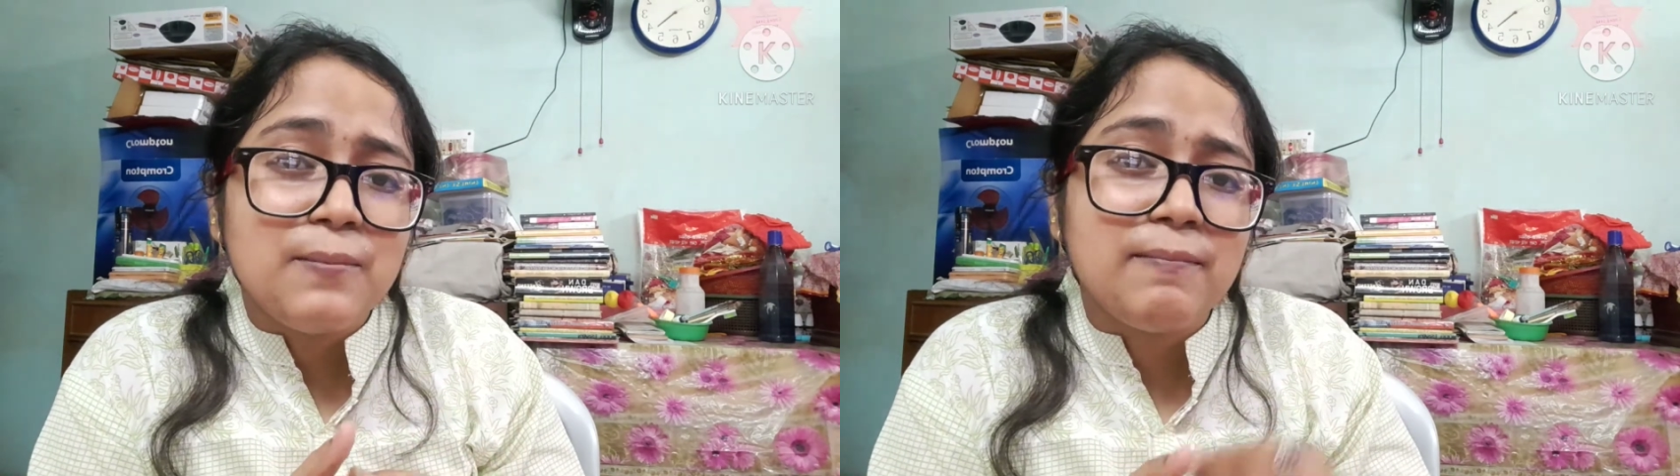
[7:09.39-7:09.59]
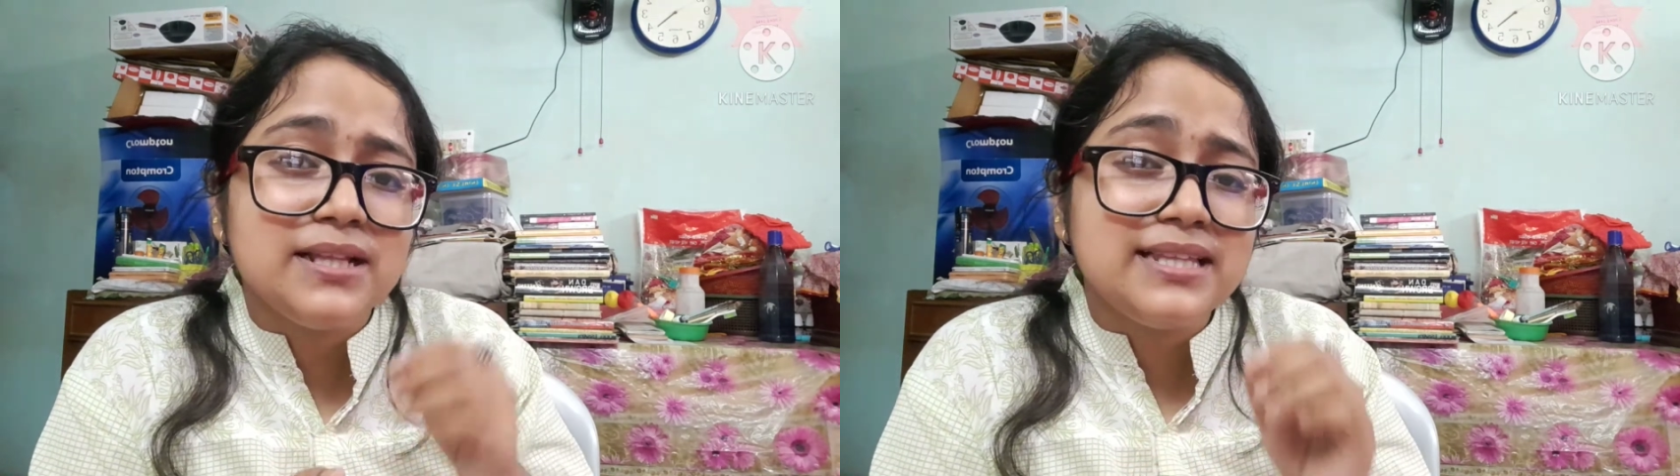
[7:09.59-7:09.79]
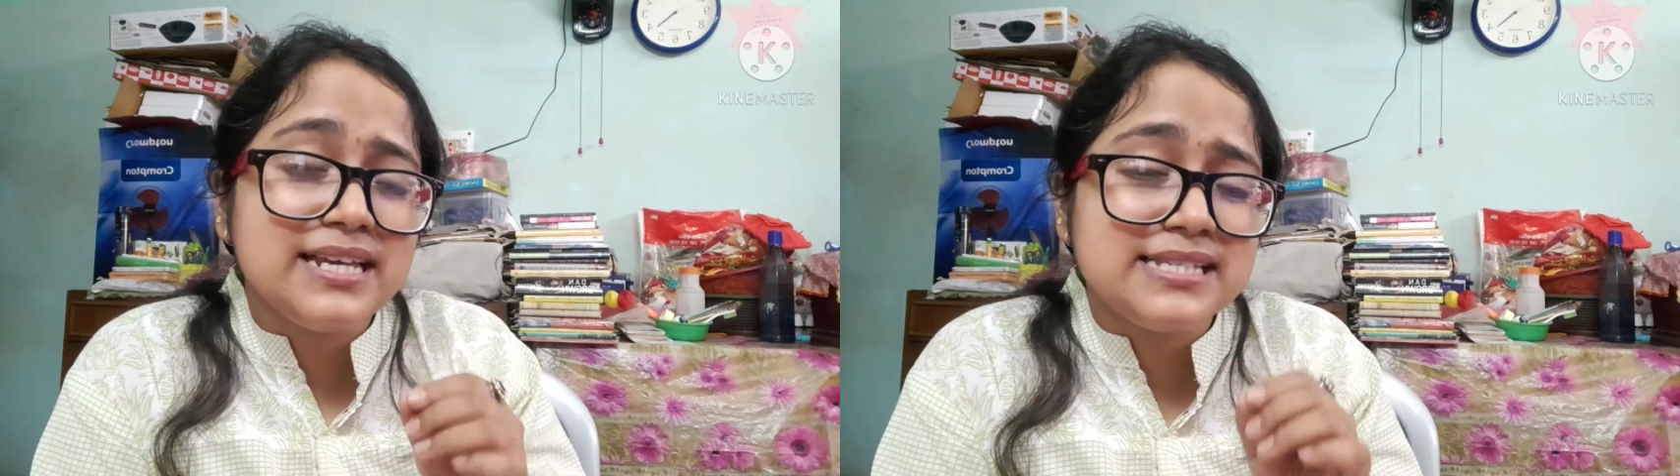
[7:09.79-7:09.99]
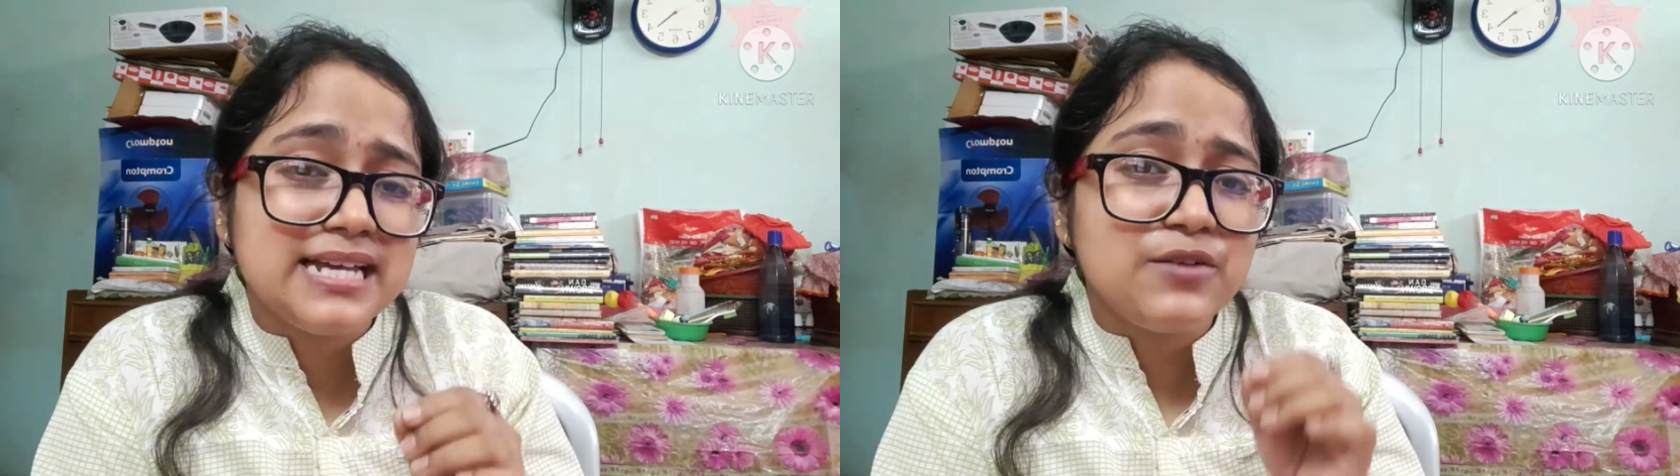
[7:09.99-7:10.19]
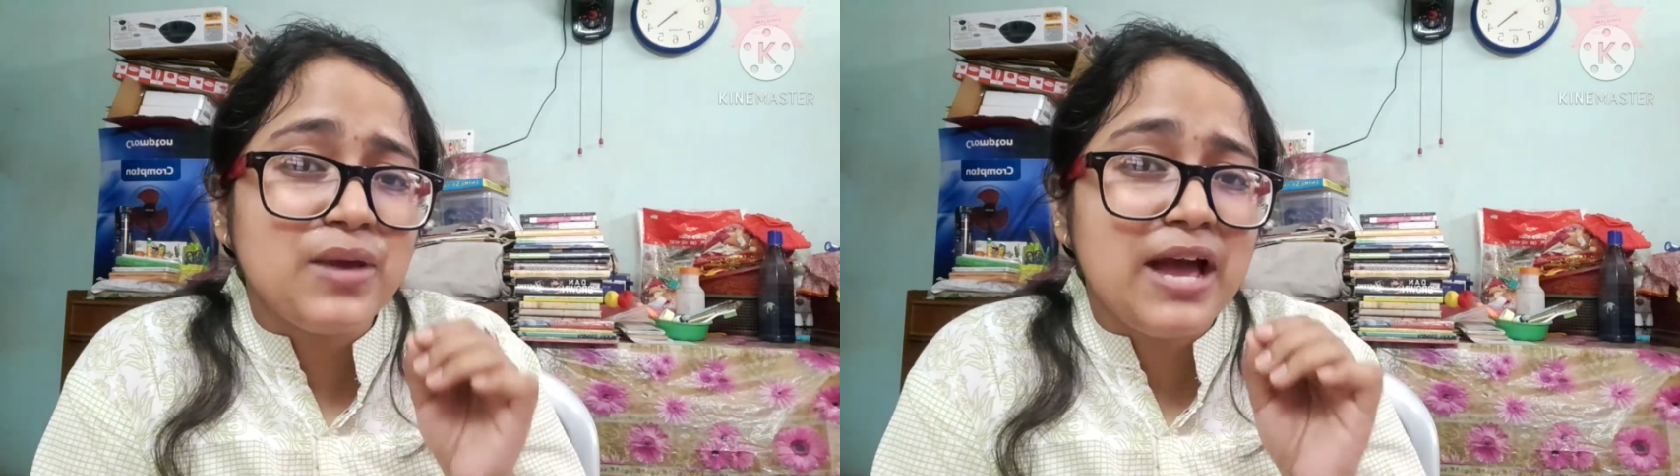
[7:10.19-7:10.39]
But the thing is
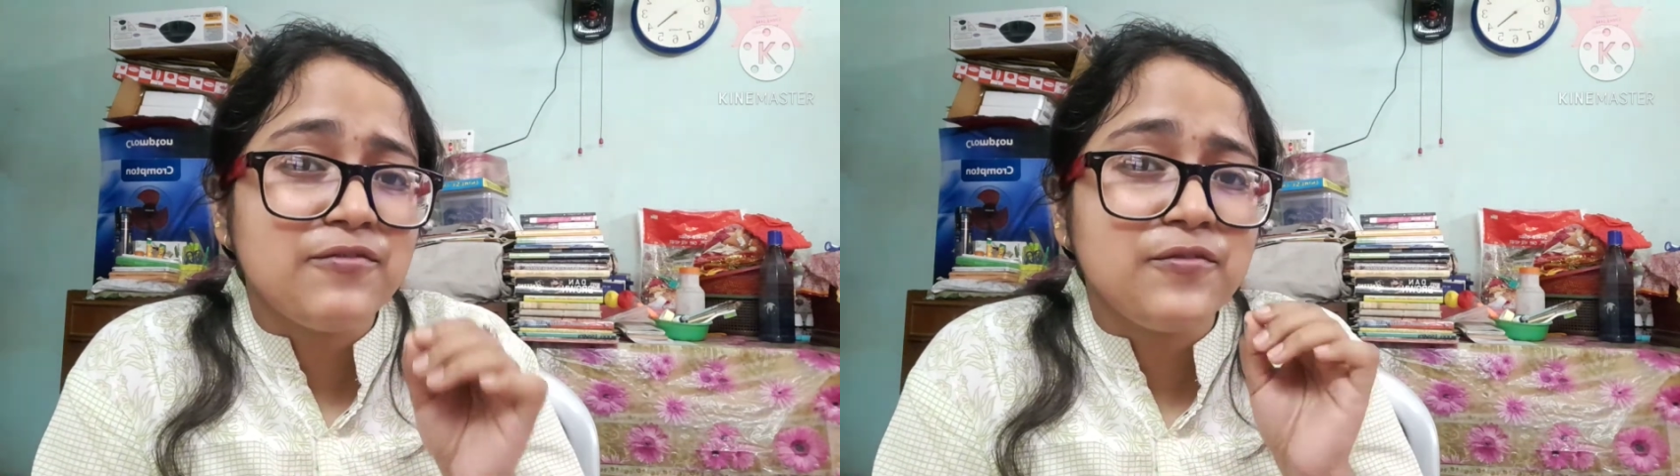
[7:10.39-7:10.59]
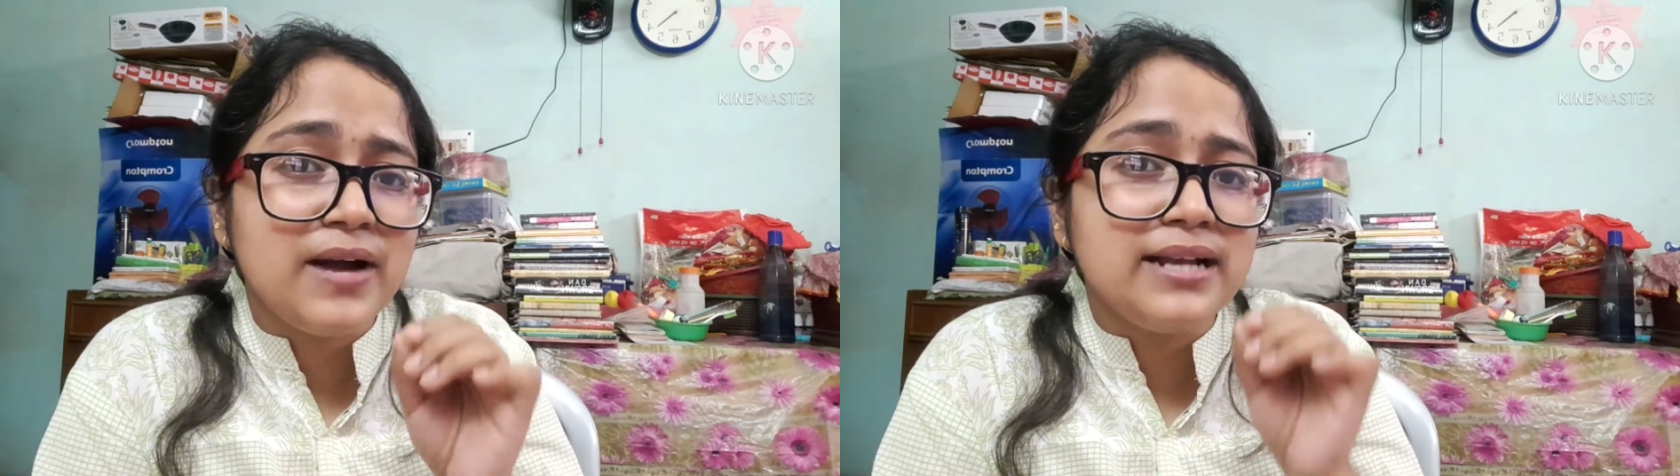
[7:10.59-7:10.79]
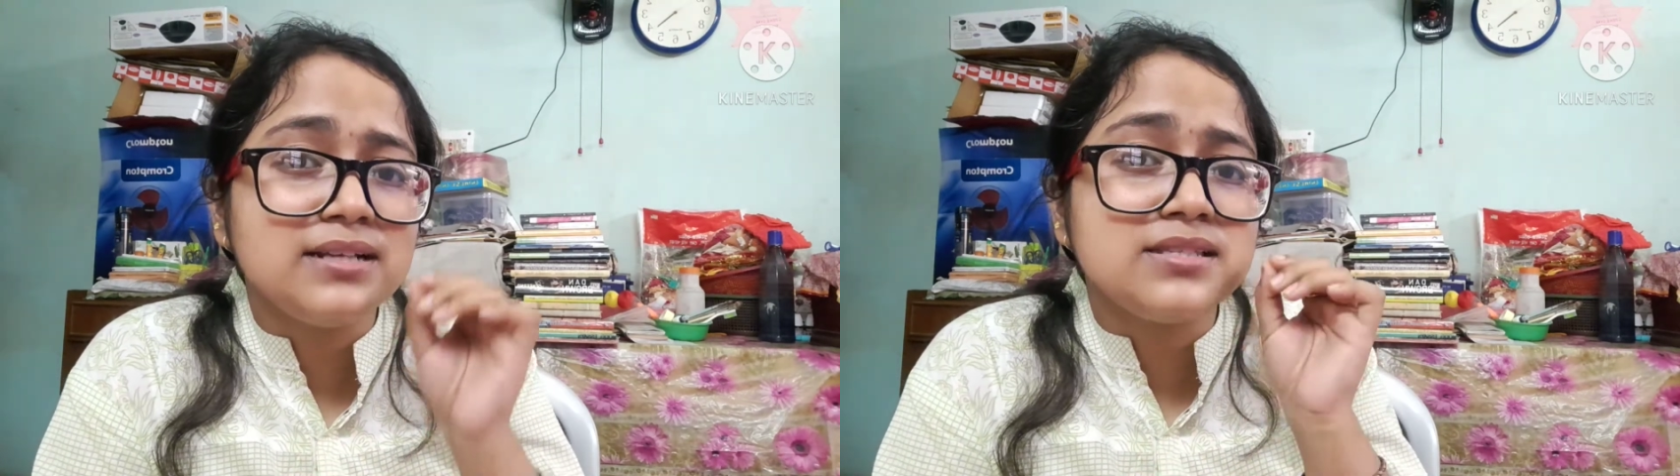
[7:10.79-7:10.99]
that we have to find a